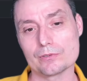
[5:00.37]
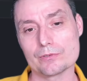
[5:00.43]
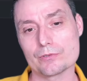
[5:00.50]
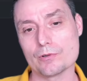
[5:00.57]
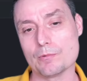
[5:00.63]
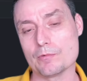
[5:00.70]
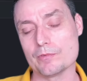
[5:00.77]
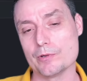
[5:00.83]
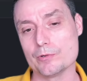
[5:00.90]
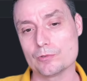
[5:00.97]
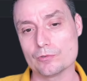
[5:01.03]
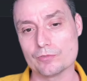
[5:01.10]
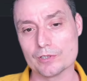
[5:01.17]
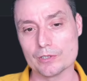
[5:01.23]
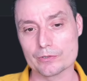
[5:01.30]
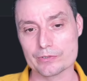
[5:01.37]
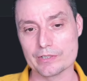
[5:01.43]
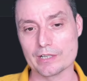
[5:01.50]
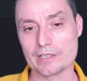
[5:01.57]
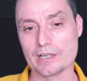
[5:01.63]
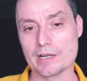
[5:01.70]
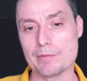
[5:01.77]
some of the YouTube videos
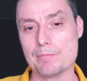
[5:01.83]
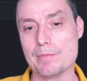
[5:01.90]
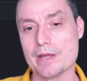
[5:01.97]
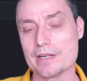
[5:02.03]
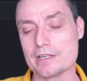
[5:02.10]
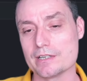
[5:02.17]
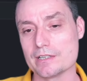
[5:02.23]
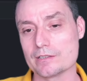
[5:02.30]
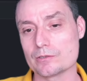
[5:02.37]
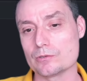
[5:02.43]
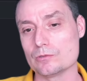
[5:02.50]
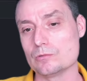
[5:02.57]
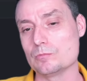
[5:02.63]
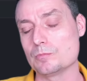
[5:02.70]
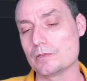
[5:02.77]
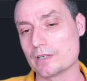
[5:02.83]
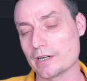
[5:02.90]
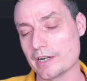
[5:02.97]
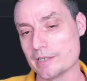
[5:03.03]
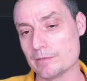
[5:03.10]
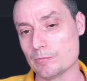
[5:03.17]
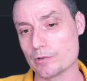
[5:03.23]
that I am making to
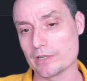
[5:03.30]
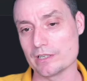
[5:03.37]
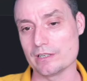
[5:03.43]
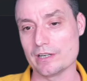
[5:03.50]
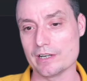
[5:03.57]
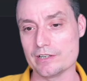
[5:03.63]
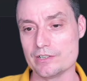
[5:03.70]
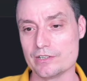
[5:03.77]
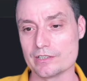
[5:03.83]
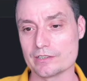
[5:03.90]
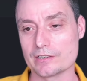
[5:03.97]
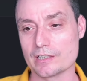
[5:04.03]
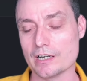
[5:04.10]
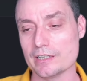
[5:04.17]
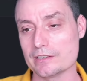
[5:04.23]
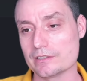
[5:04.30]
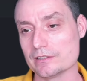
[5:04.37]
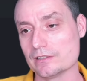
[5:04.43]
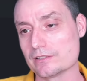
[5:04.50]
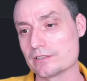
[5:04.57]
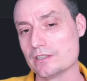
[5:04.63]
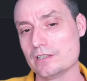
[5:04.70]
create more engaging
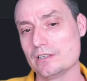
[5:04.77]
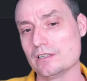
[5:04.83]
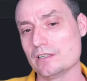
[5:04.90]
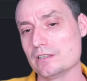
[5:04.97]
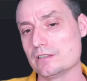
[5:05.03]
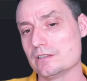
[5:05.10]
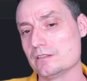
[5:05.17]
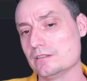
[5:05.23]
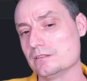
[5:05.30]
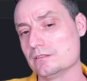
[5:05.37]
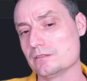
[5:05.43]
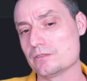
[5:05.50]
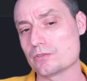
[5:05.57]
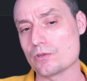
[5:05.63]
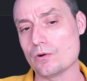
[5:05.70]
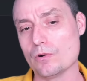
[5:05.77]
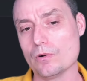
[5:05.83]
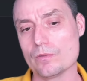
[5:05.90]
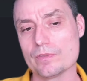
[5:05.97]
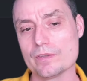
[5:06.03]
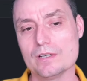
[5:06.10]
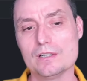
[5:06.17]
titles and so
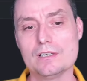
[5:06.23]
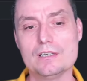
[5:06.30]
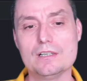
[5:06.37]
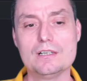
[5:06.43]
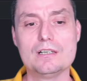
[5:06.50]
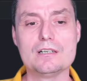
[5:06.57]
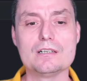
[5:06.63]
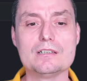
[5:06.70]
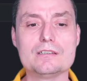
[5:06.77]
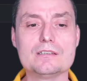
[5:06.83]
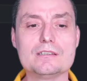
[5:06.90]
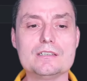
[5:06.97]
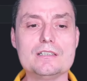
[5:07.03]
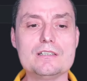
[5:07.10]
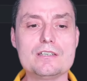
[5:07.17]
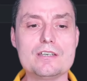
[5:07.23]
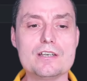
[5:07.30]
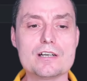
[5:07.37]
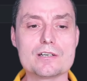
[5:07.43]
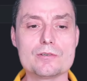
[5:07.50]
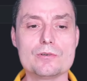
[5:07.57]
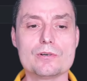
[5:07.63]
on. And in
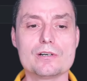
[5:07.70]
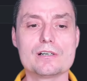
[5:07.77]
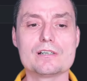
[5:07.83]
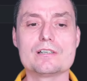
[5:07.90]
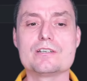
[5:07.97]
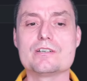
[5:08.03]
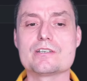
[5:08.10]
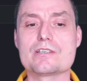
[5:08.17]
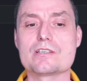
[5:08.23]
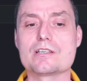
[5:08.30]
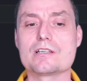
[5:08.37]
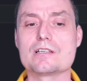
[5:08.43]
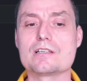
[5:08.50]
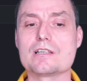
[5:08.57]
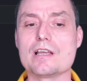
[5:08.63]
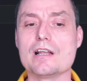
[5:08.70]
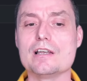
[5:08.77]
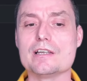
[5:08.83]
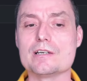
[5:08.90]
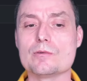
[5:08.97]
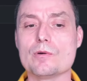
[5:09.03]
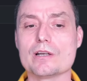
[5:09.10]
here you are just
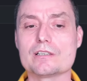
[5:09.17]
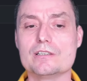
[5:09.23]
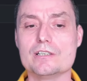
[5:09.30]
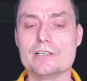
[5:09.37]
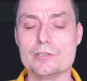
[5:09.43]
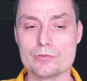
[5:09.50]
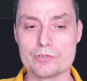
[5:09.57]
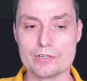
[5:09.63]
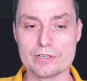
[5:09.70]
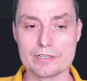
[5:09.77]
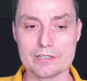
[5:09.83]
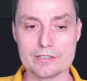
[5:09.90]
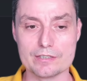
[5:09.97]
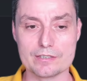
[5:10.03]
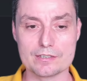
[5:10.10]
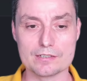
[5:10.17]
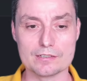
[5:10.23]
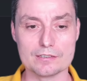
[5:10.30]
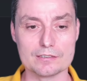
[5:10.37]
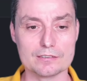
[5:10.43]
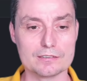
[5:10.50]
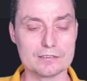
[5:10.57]
telling what the user it
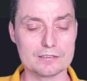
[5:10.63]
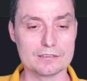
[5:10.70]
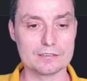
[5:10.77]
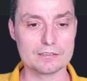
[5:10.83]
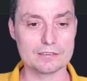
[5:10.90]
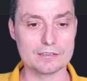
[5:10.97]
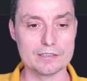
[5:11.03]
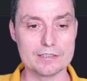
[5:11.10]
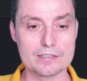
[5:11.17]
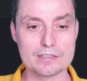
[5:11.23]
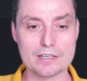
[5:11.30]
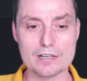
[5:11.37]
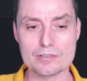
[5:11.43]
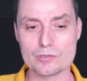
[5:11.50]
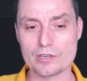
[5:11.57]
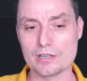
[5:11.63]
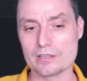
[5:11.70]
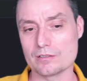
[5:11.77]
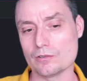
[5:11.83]
tells. You can